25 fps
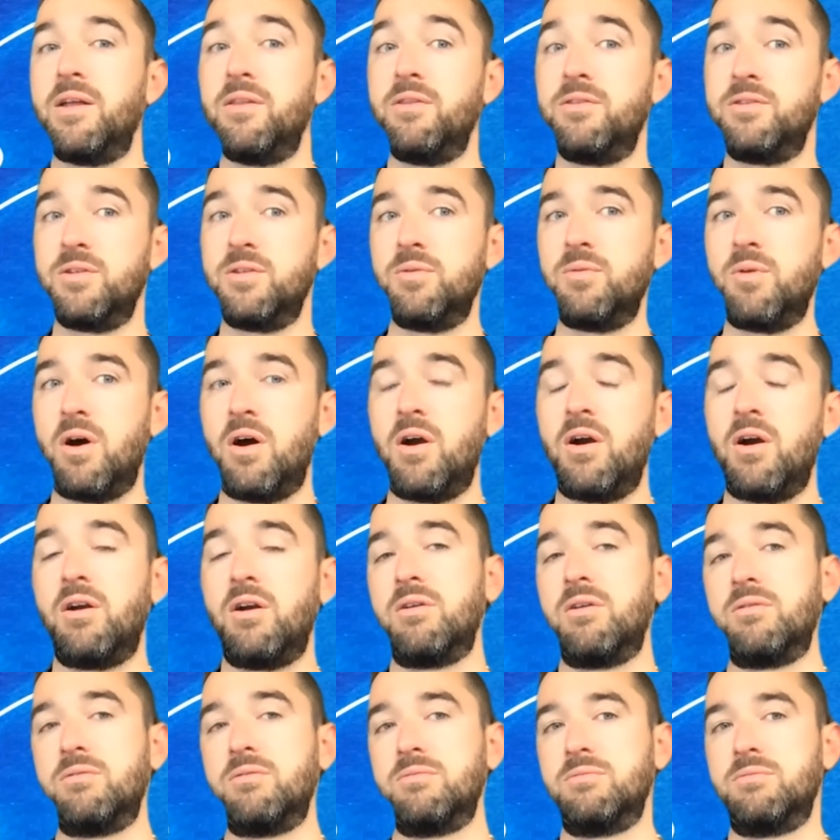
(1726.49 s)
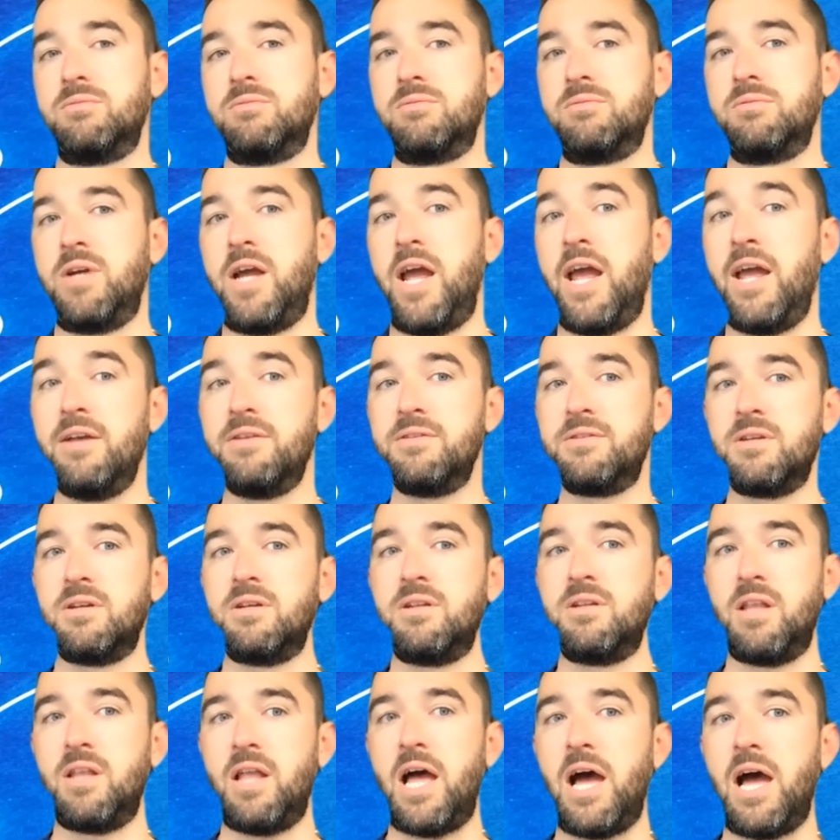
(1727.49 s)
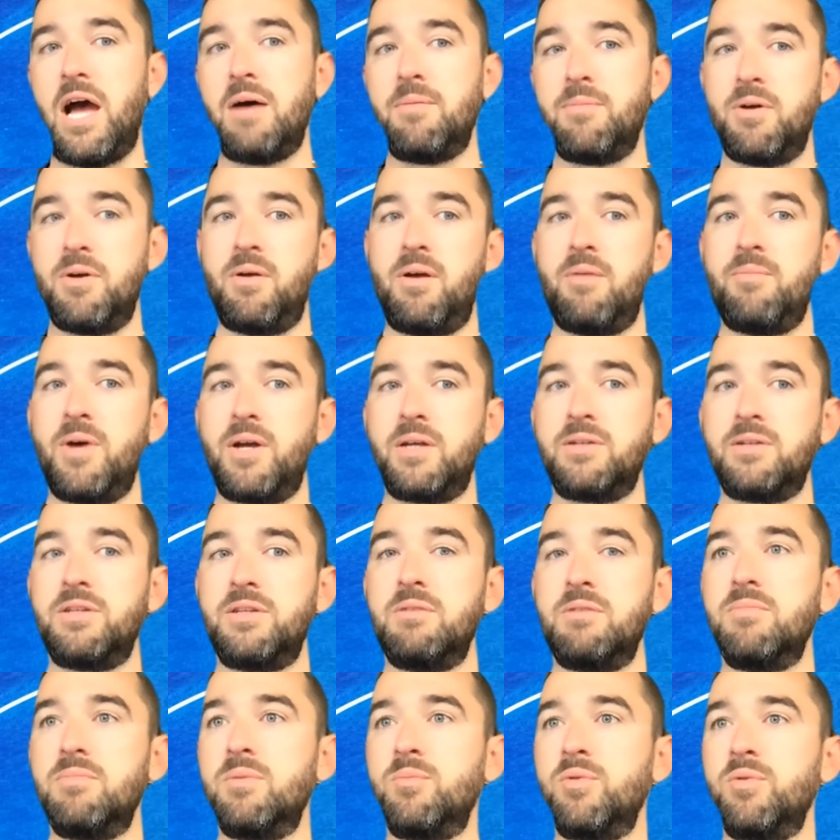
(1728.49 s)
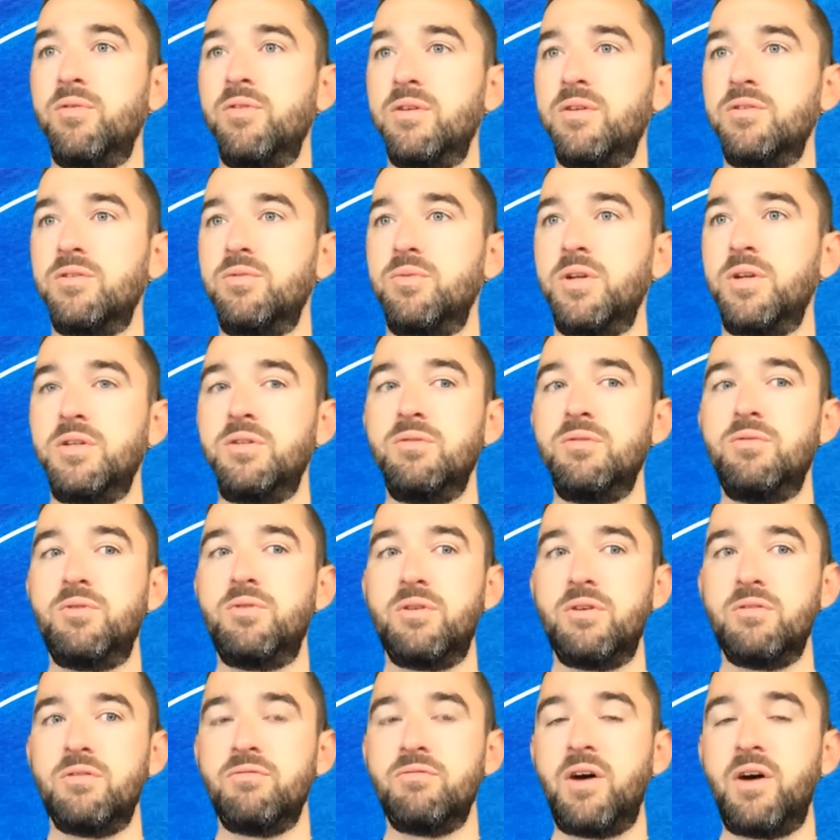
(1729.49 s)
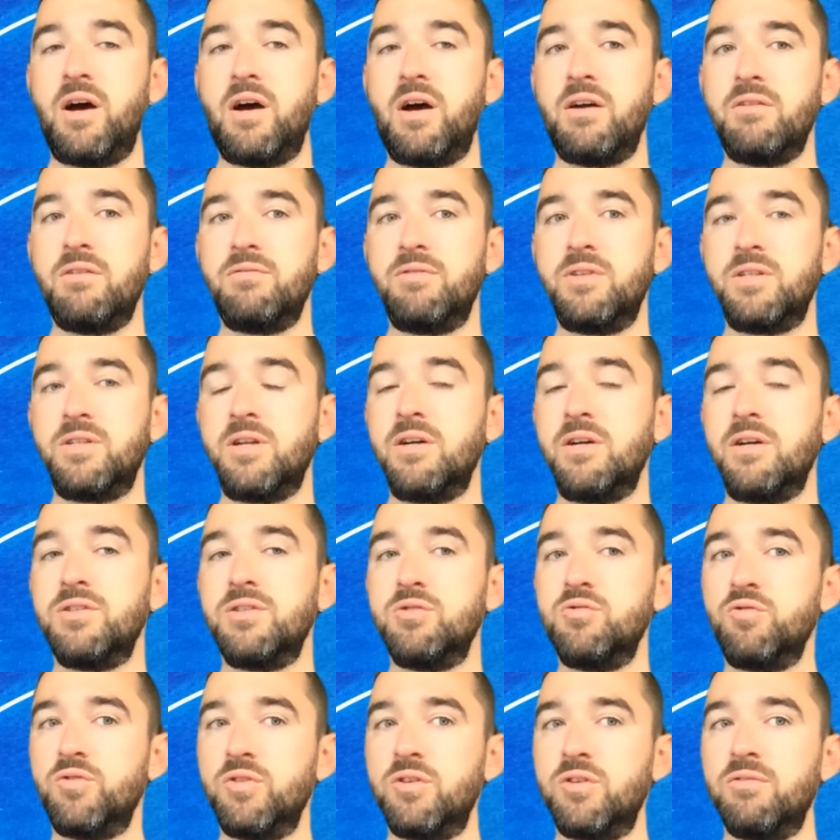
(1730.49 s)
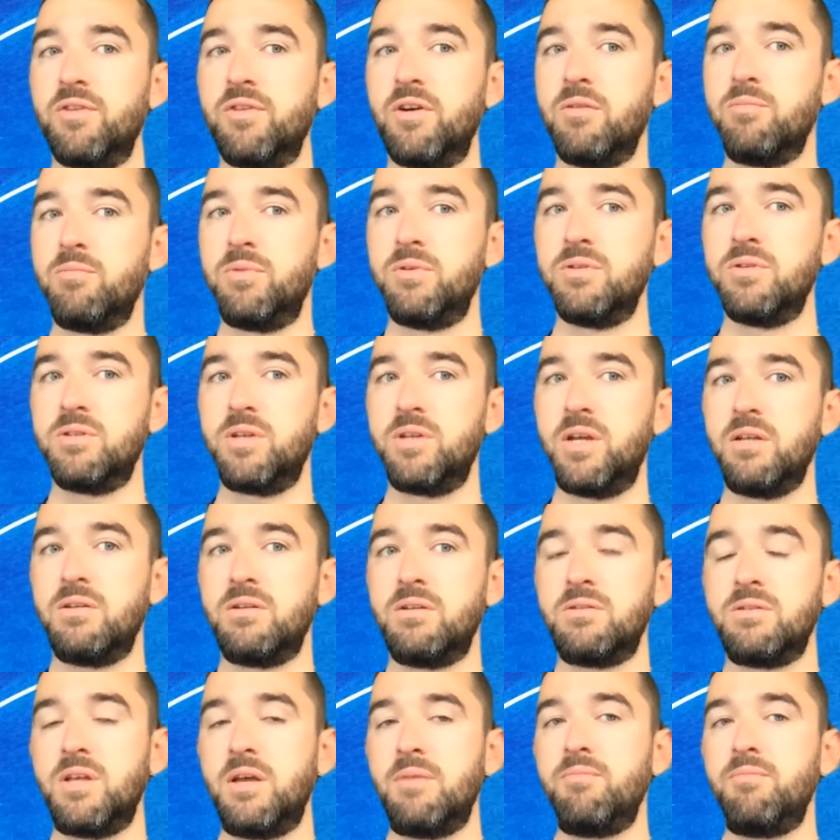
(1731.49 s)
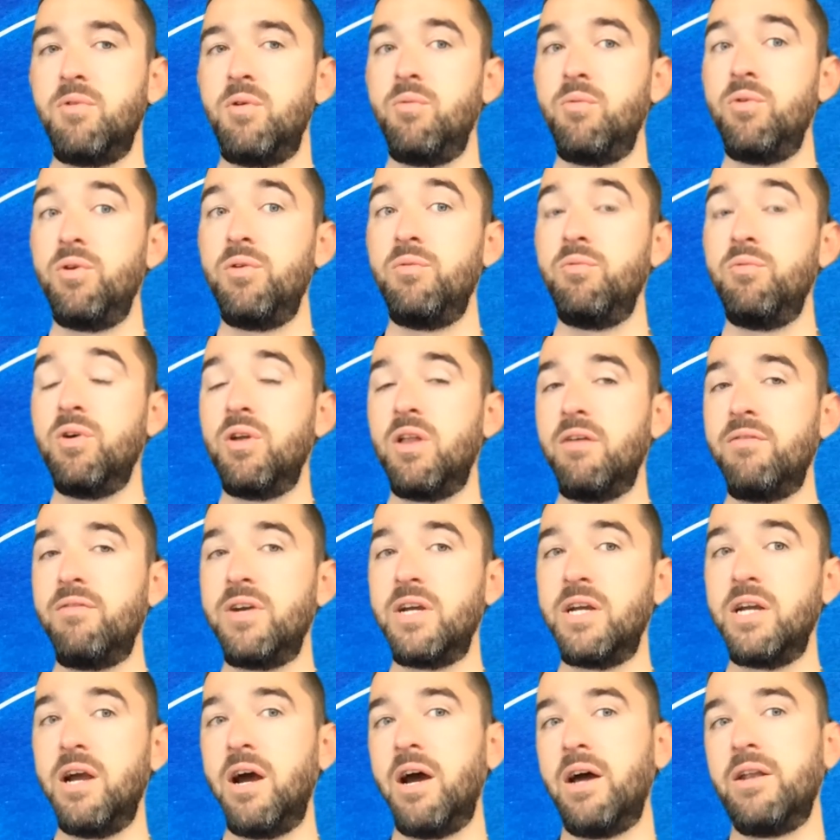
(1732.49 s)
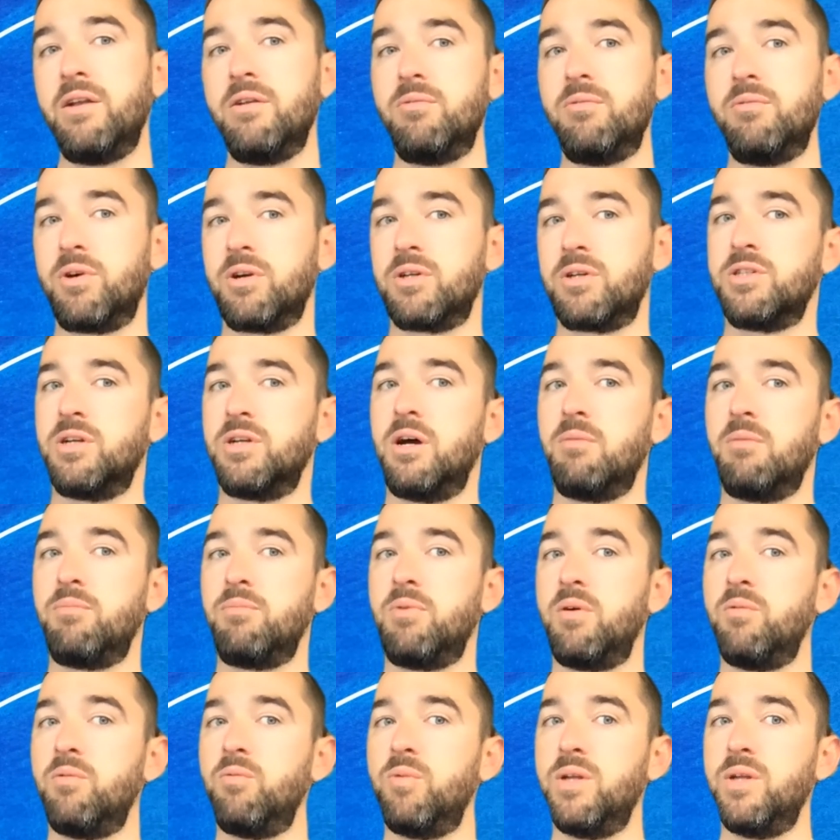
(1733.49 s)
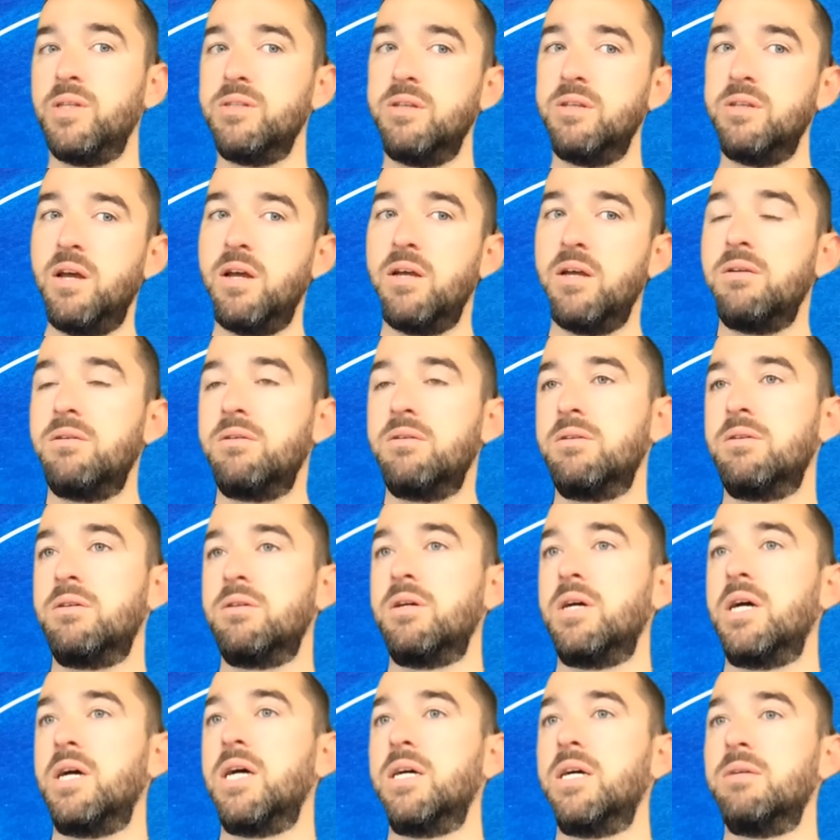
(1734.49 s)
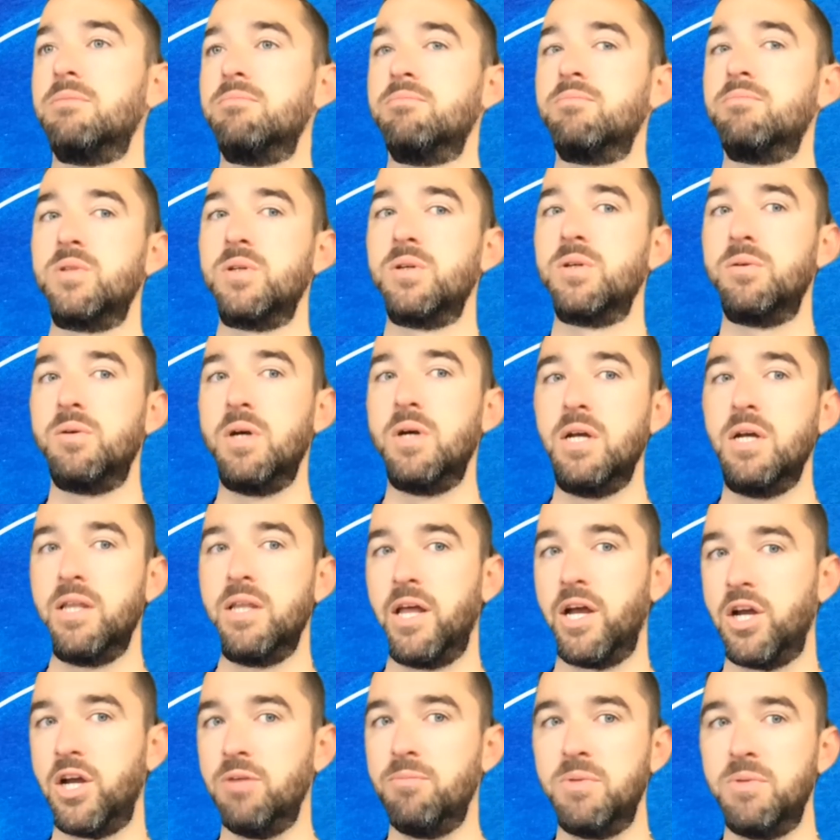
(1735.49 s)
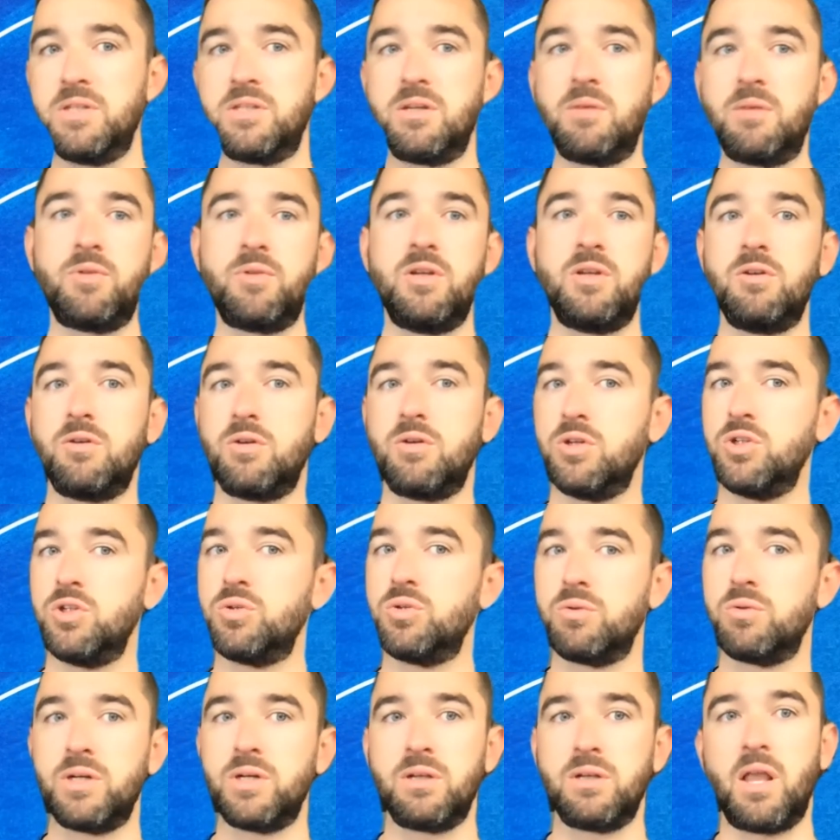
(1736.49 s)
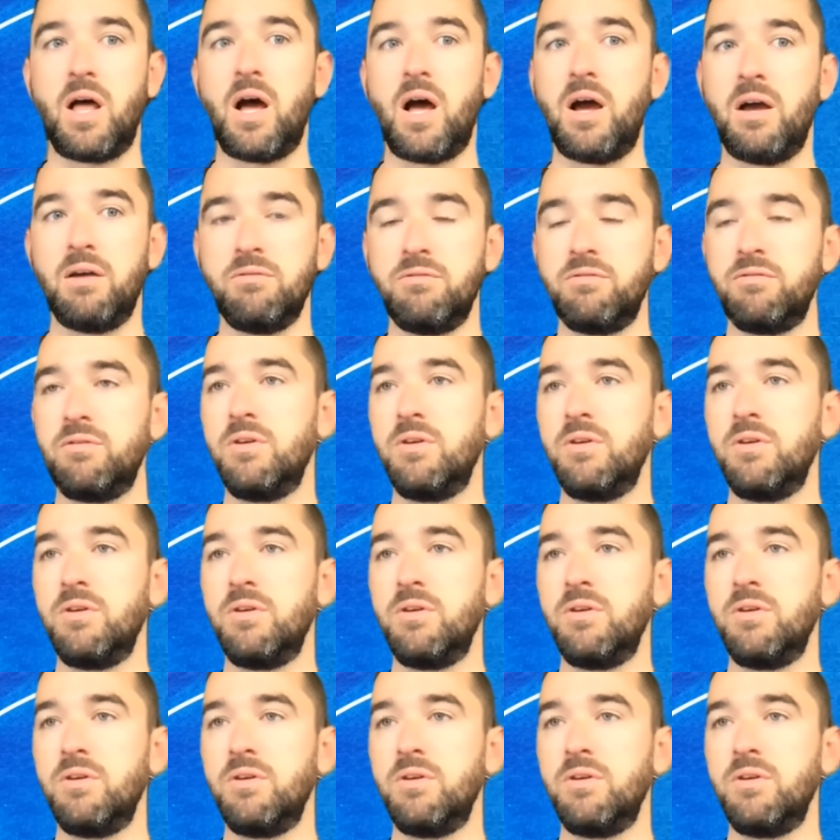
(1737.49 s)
So our Handson Lab, I'm actually a member of the 2235 Tonzu for Developers Handson Lab. We will have a guided workshop on Wednesday. So that could be something you can join live.